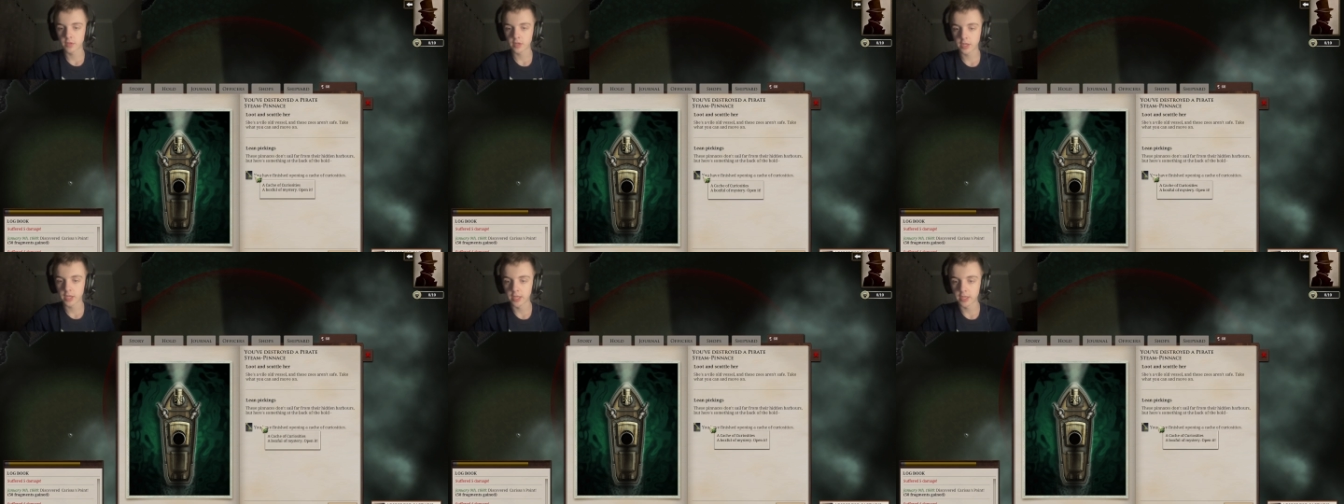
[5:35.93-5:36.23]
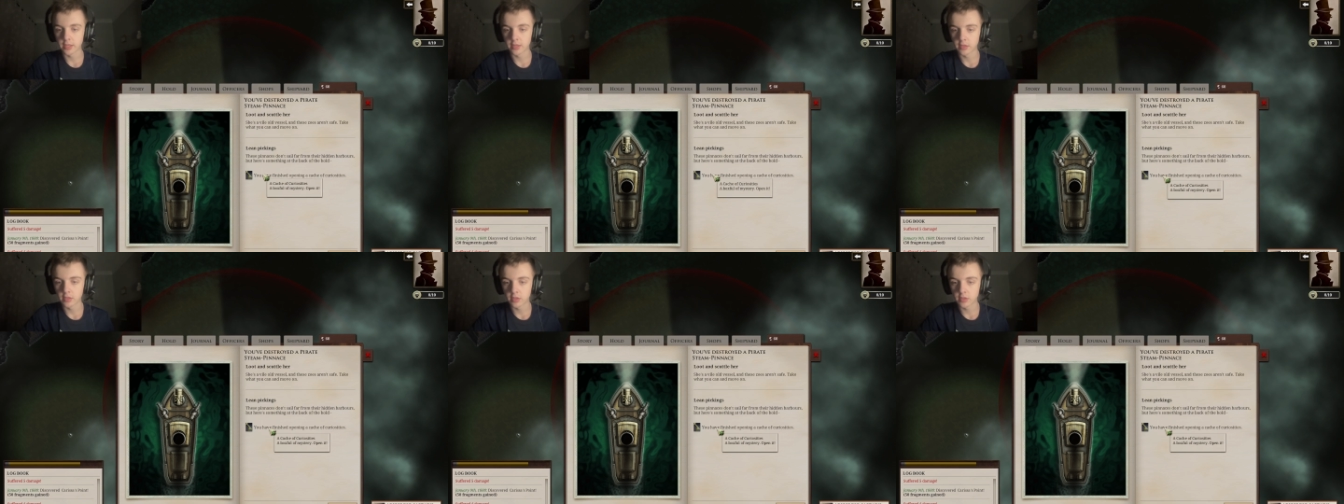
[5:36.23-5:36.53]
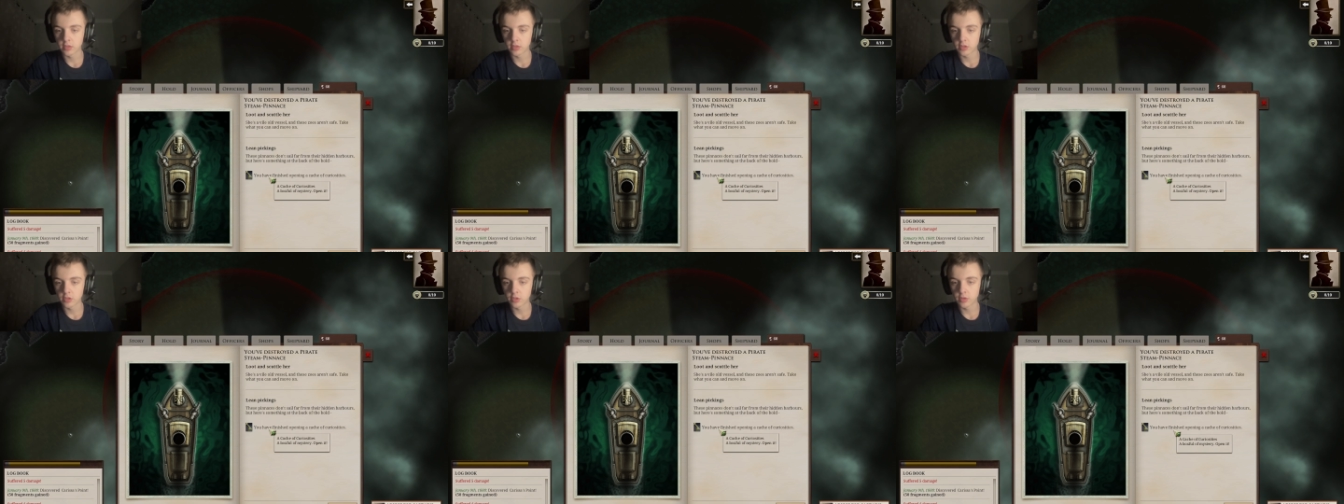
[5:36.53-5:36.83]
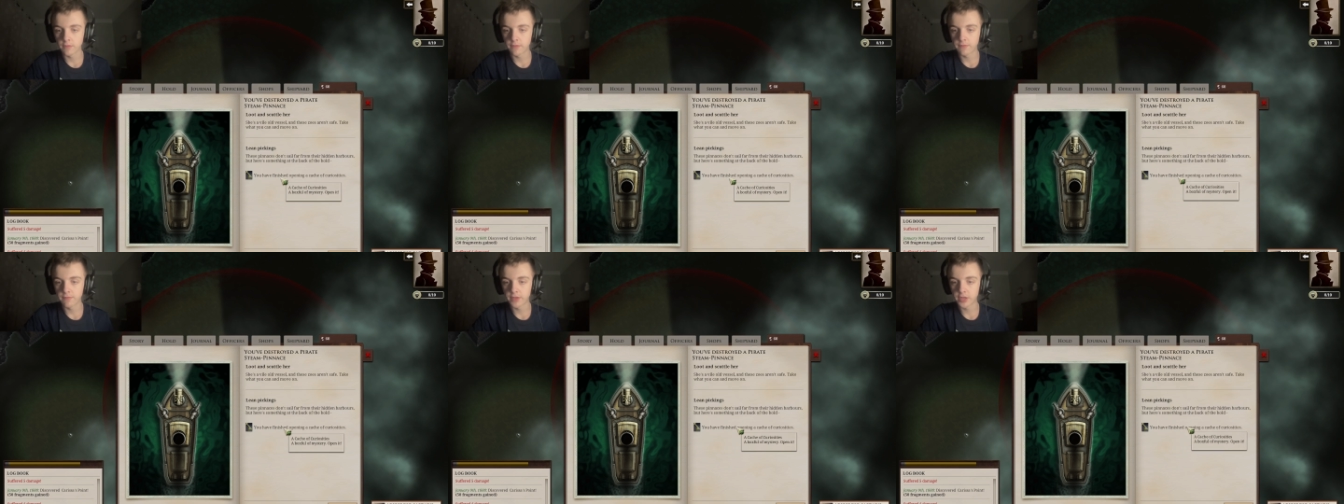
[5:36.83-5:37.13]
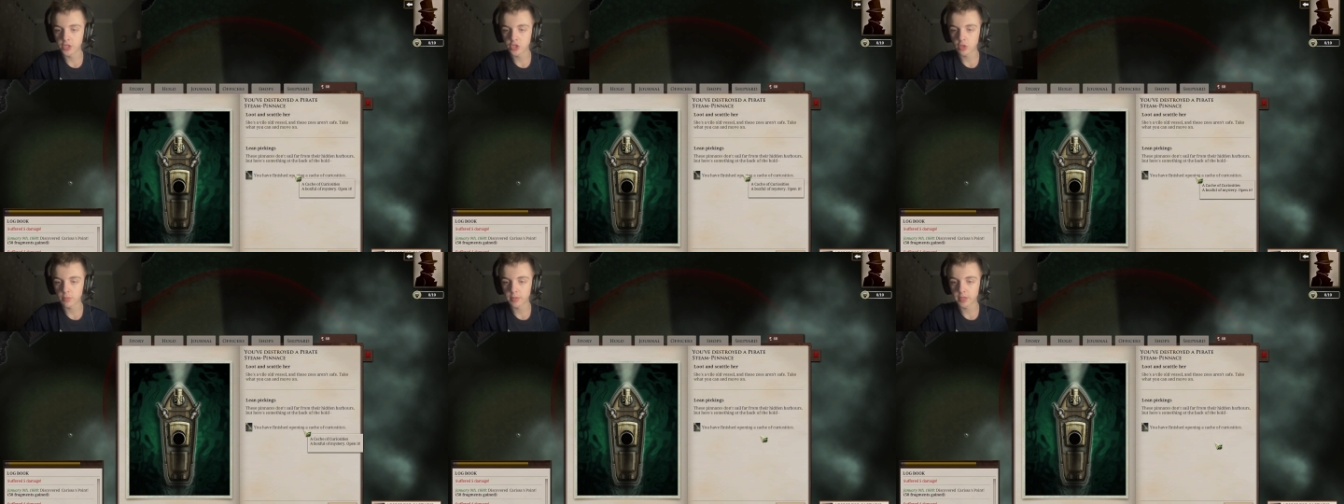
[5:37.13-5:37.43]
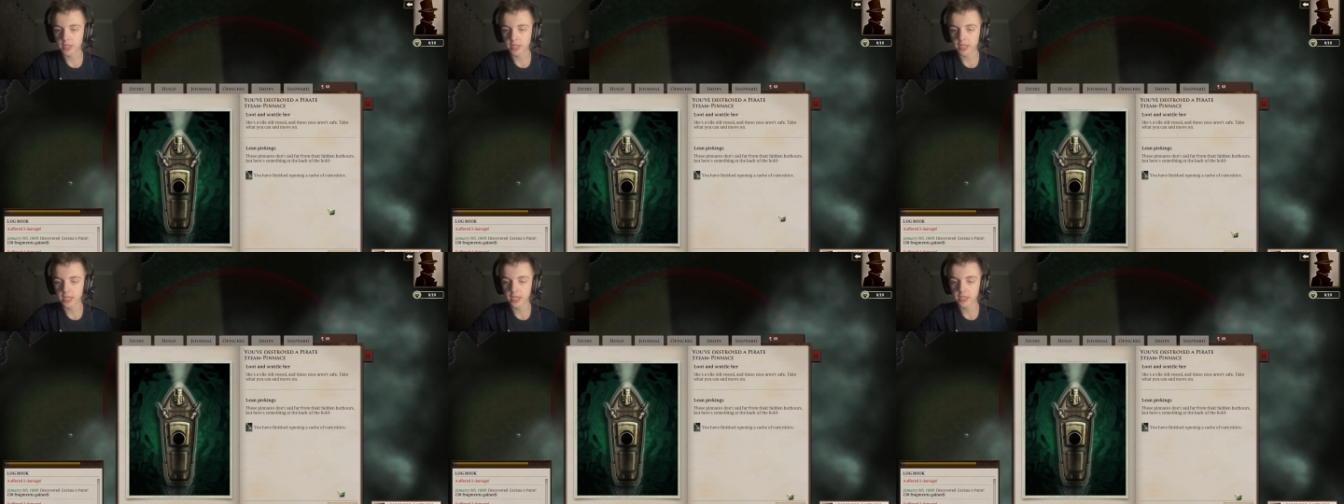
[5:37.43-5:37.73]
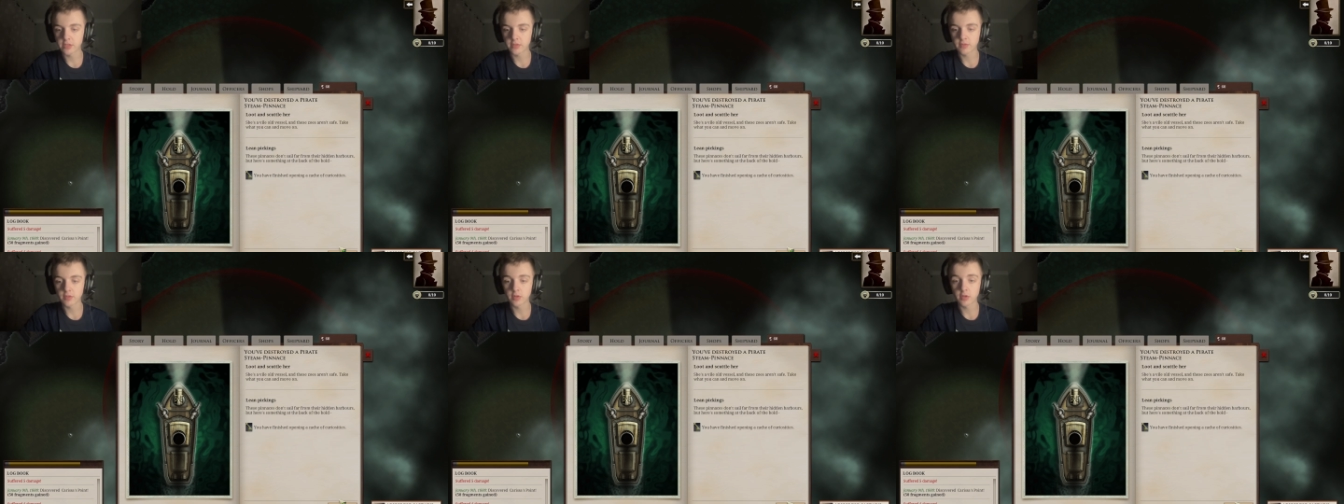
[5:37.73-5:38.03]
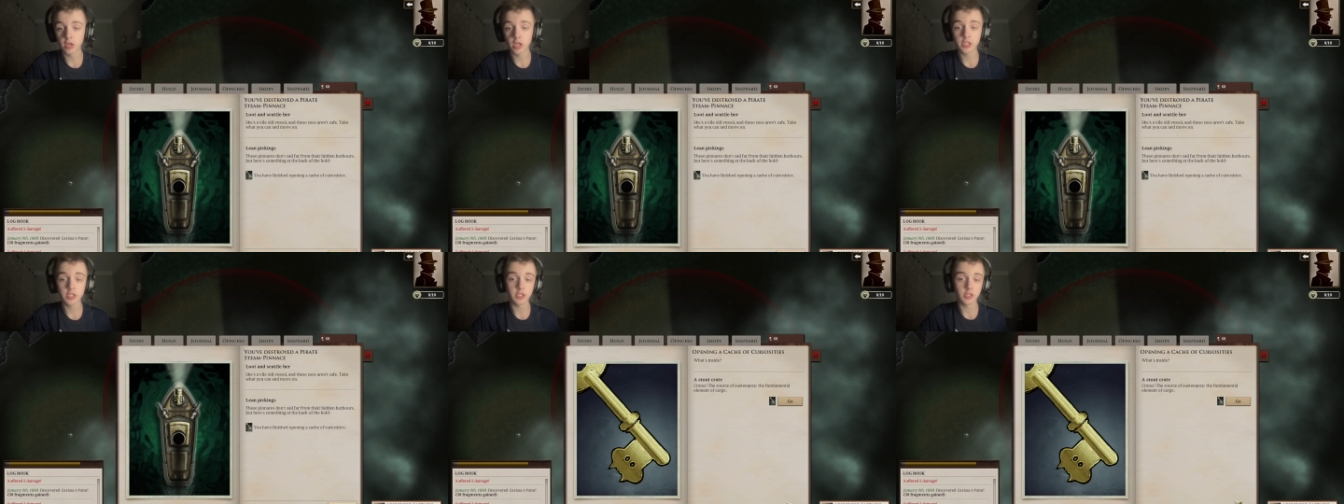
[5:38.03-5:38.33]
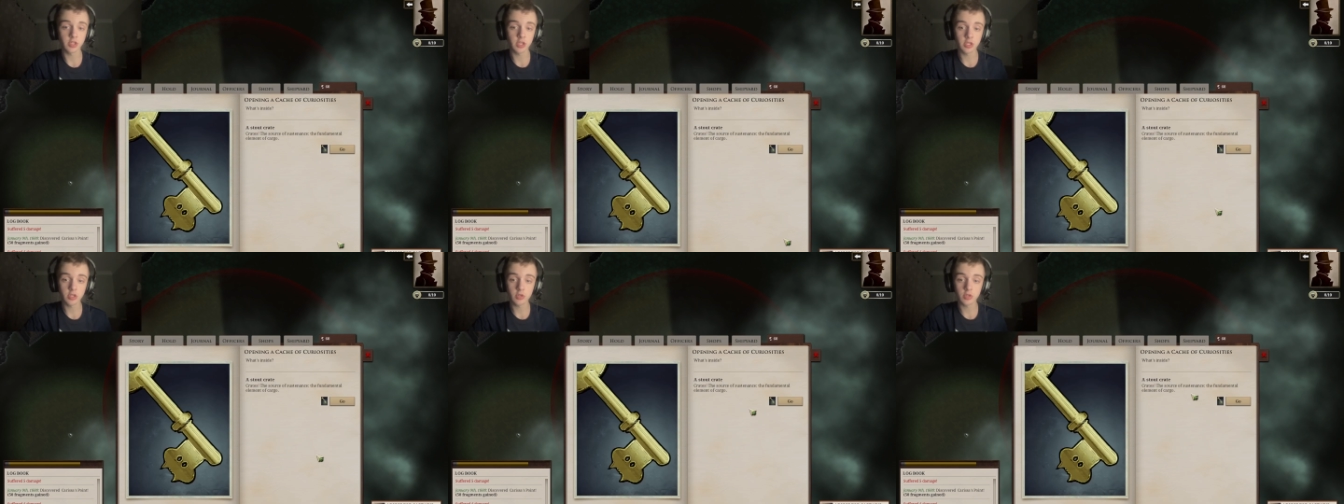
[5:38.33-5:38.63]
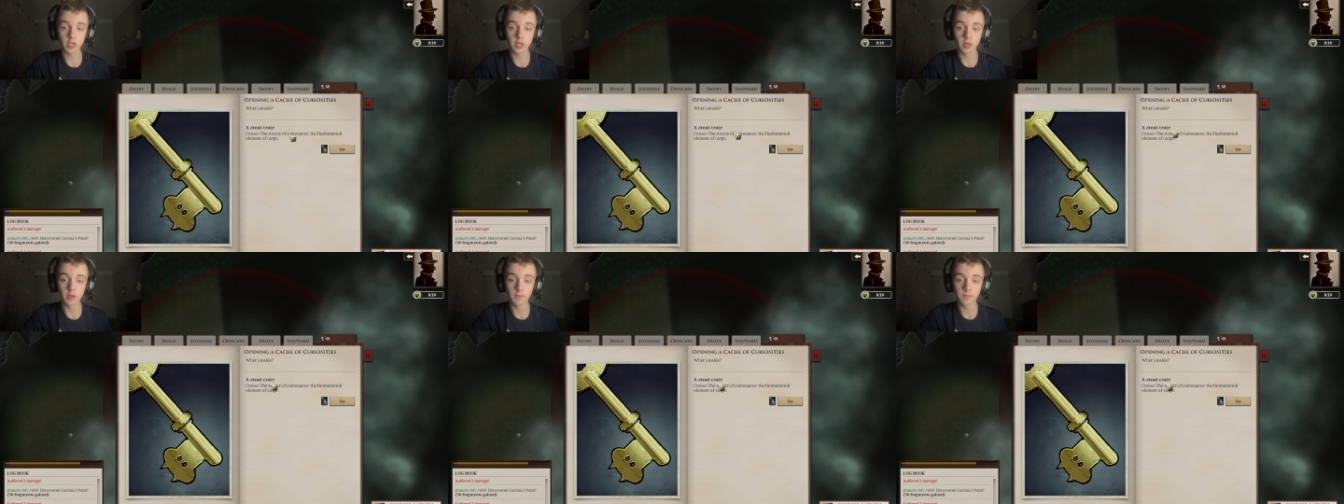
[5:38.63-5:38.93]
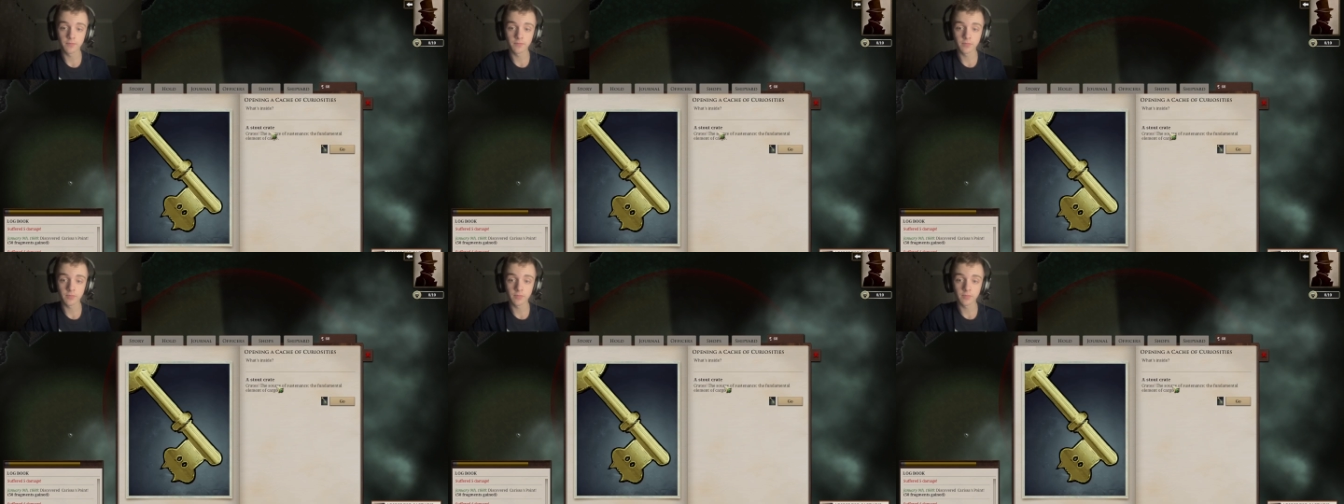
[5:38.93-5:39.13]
Okay. You have finished opening a case of curiosities. Interesting.